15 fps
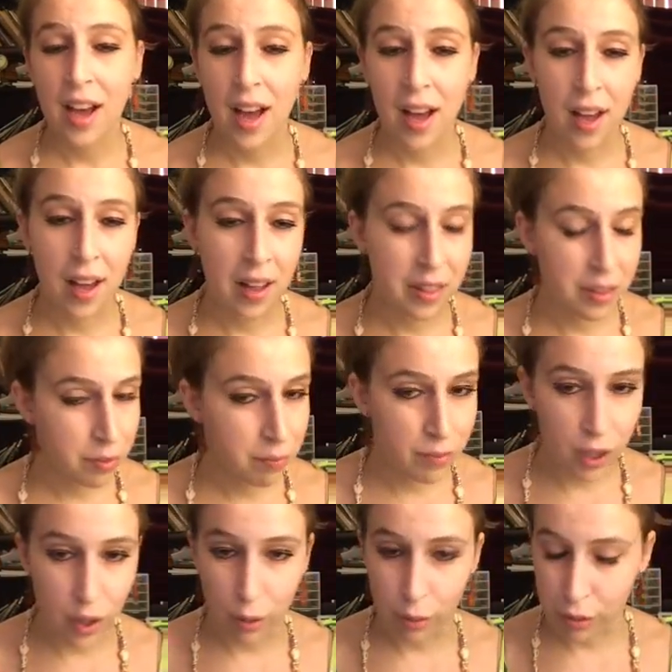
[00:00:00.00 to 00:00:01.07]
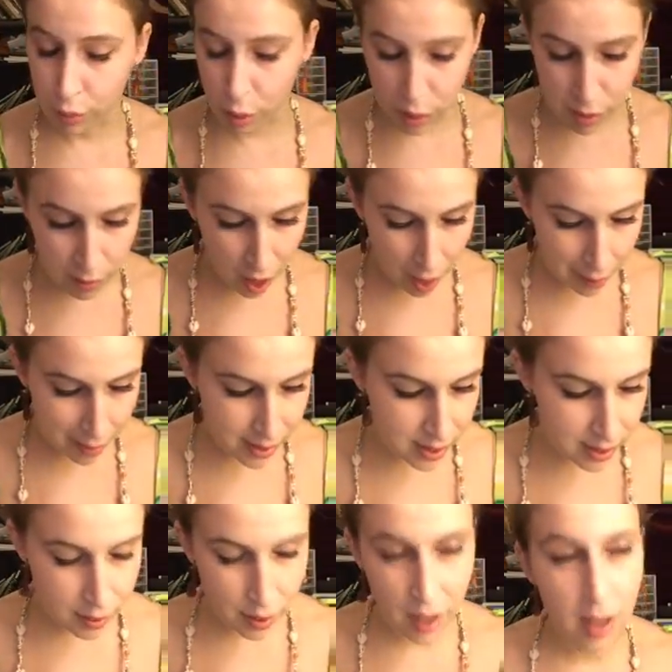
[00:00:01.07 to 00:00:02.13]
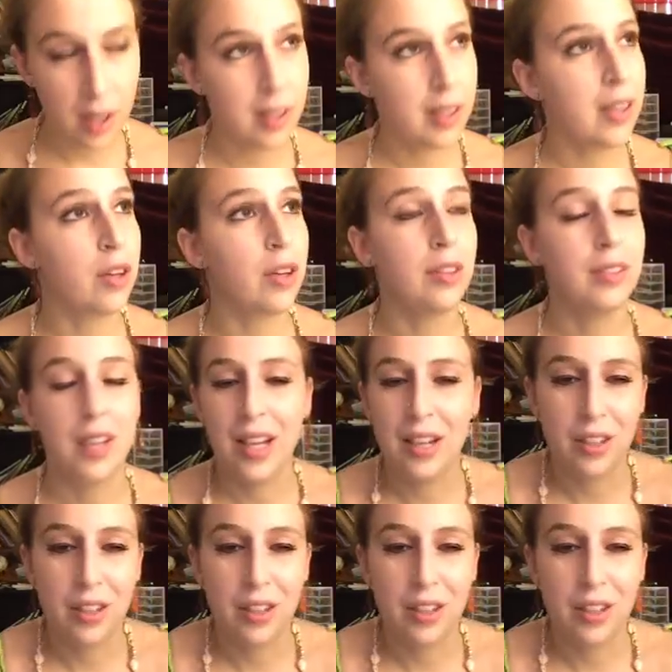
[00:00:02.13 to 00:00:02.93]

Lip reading: throw some comments. I don't know.